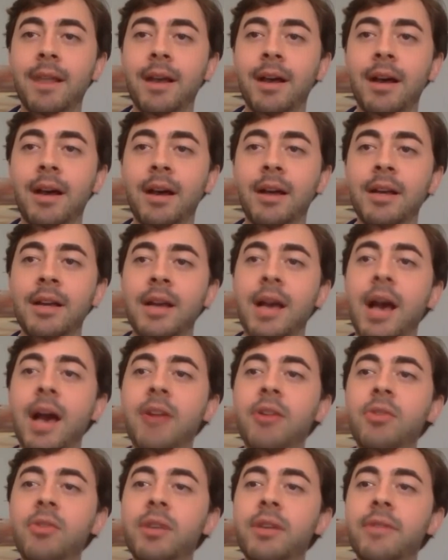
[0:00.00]
uh, how
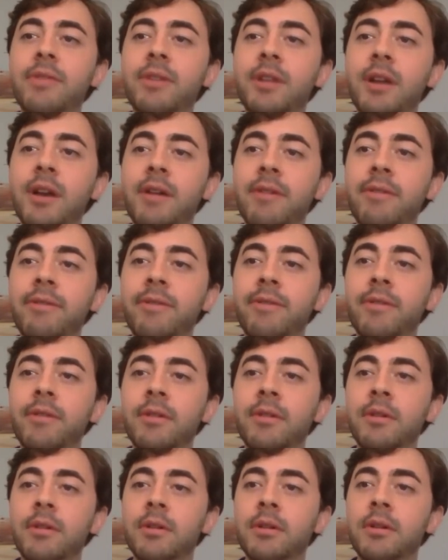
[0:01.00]
do you give enough
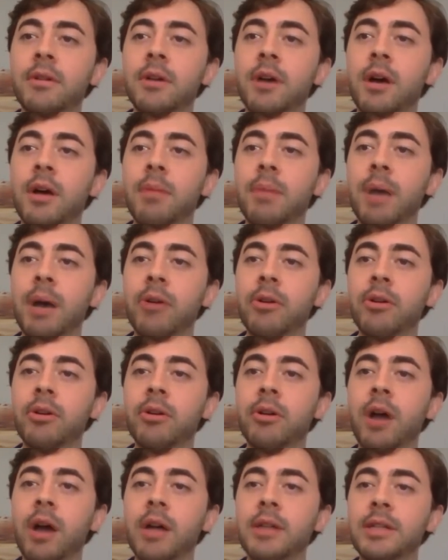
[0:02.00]
about
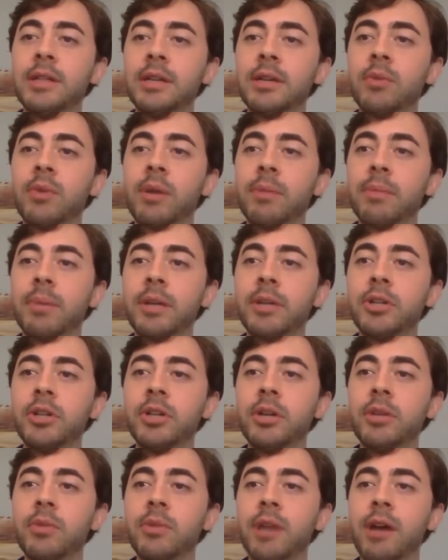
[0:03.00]
your idea when
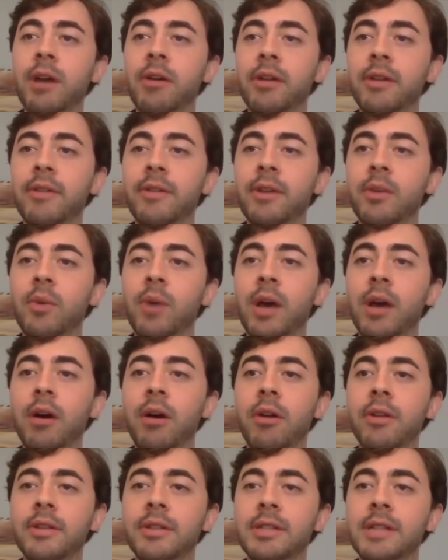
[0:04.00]
pitching without giving away
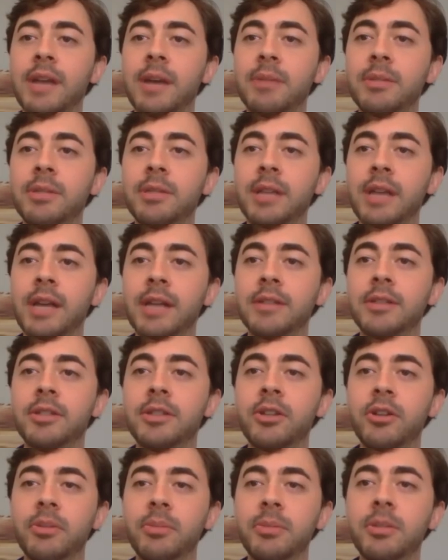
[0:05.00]
all the steps to get
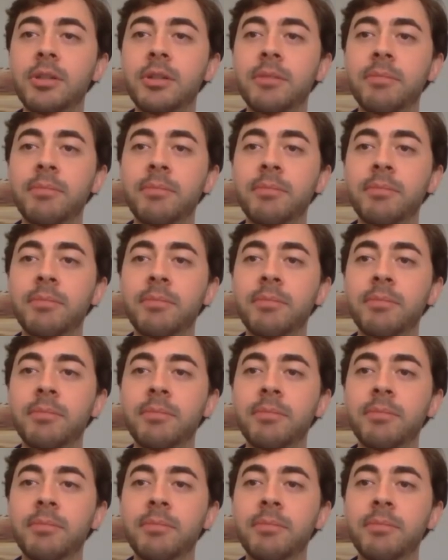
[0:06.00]
scooped?